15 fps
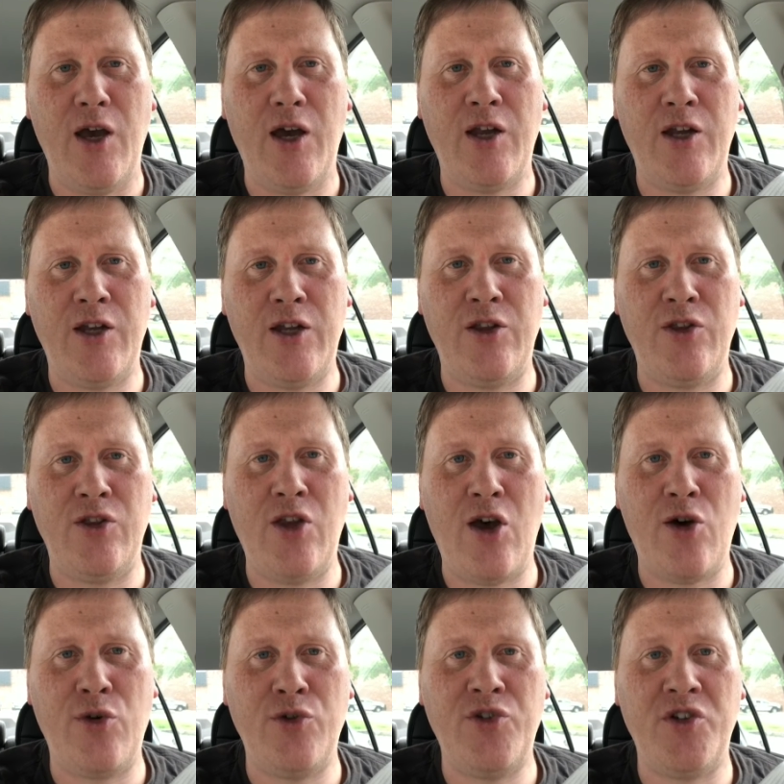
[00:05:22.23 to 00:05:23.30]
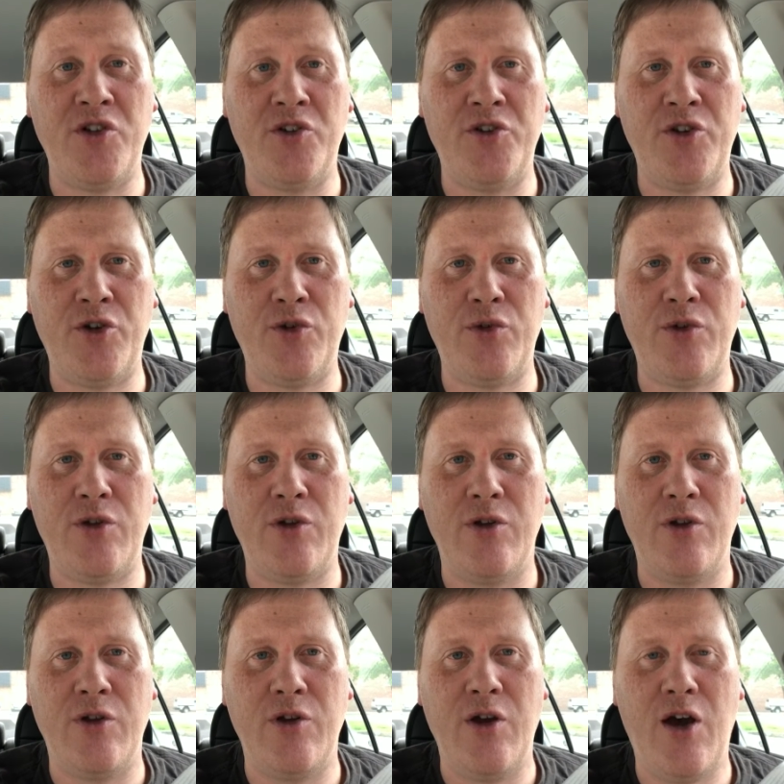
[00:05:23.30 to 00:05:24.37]
and I didn't know till noon
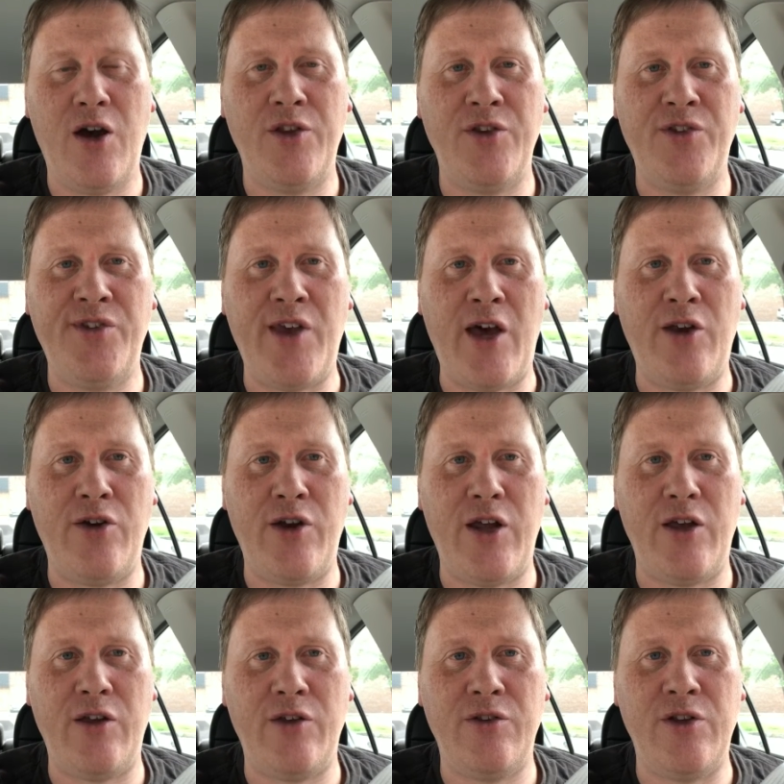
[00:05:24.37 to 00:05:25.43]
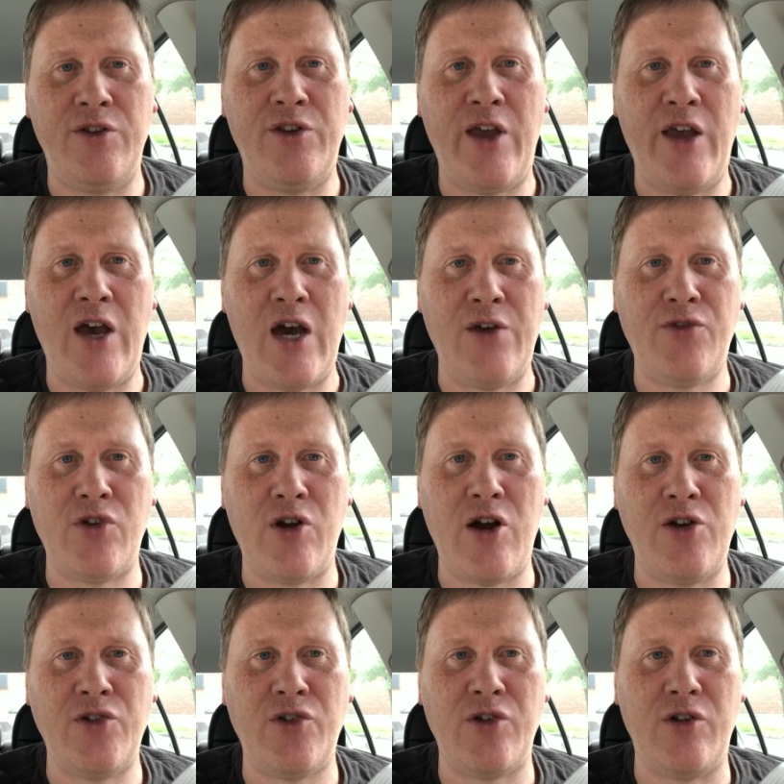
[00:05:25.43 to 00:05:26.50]
on the Saturday, the day after
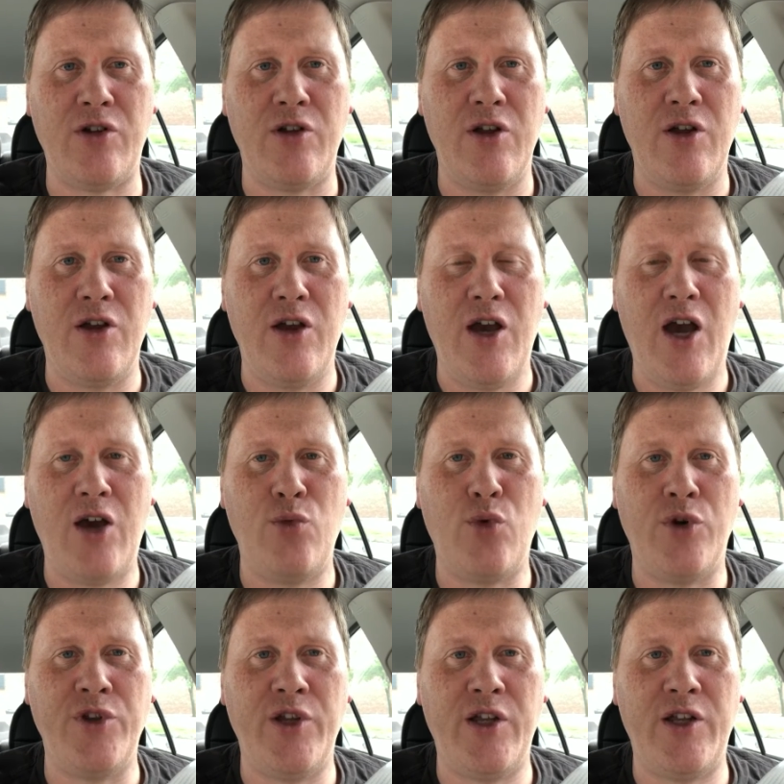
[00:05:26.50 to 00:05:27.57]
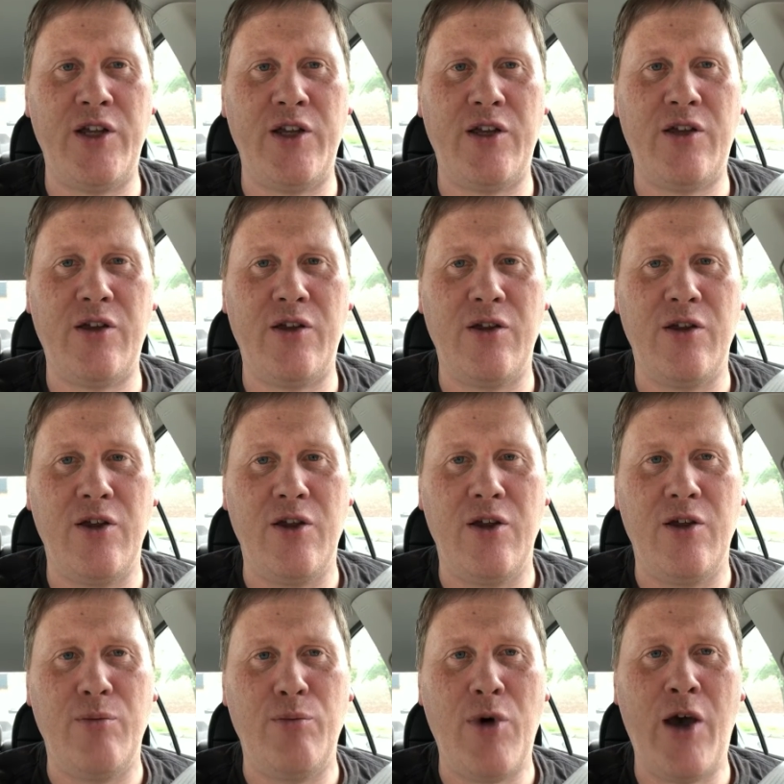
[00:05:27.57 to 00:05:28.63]
Arsenal had won the league.
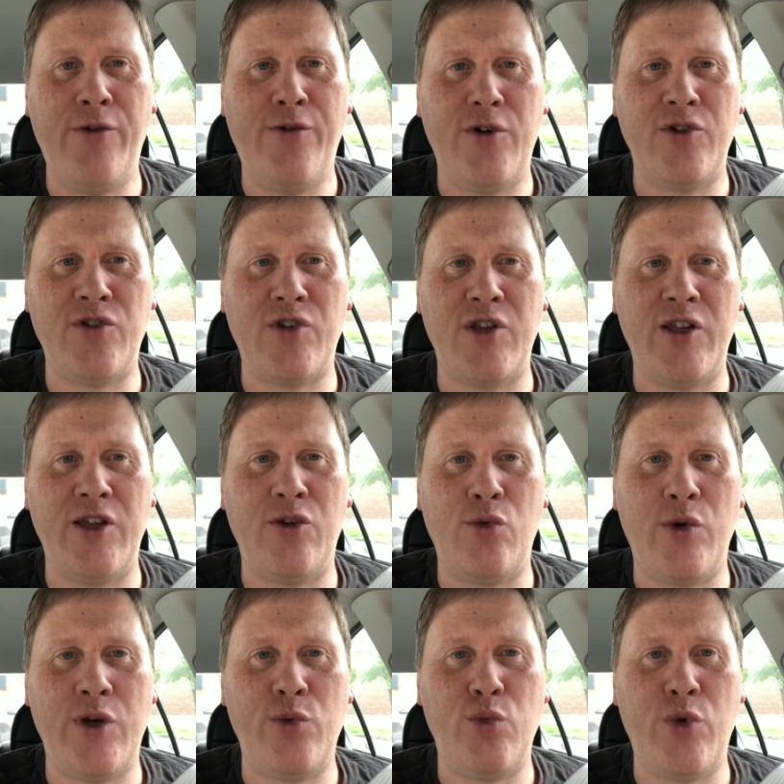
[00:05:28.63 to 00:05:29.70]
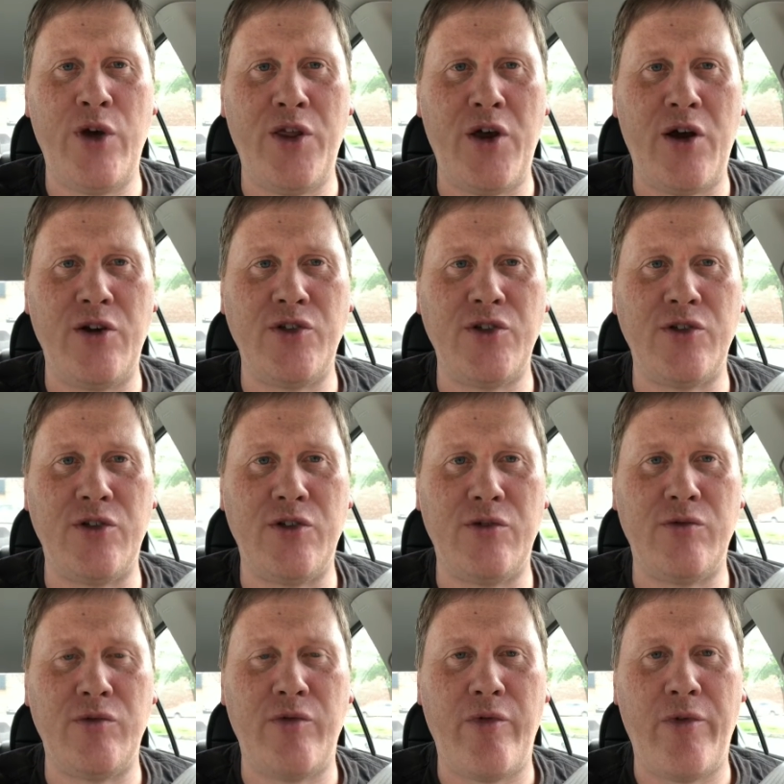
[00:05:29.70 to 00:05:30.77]
My first league win with Arsenal
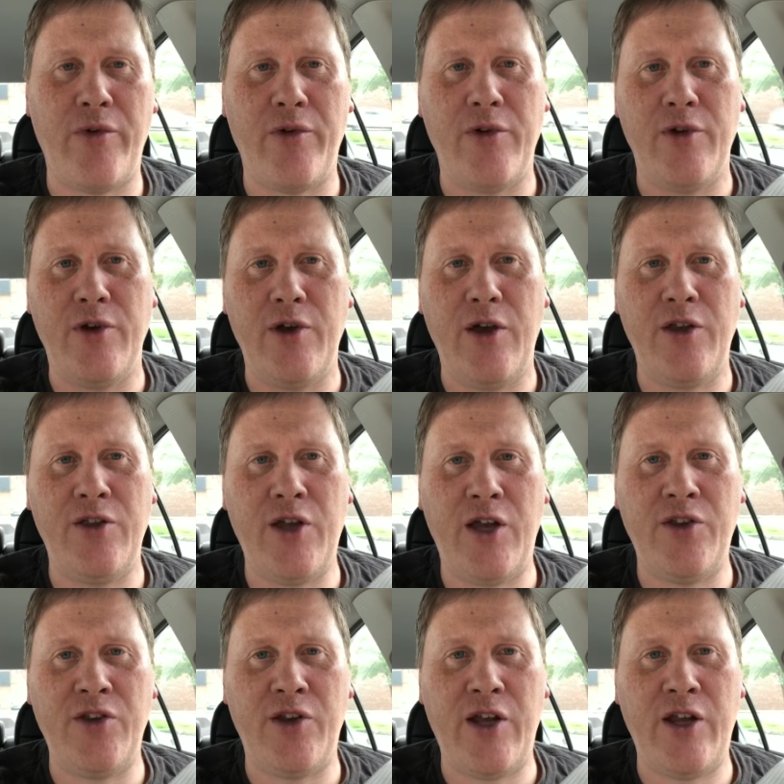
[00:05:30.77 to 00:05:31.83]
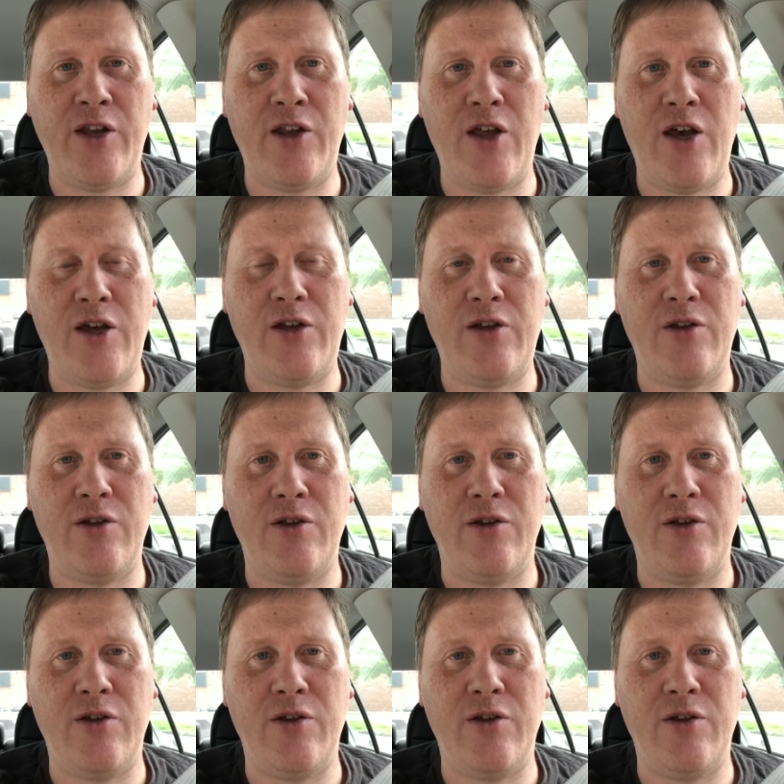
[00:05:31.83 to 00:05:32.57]
in 1989.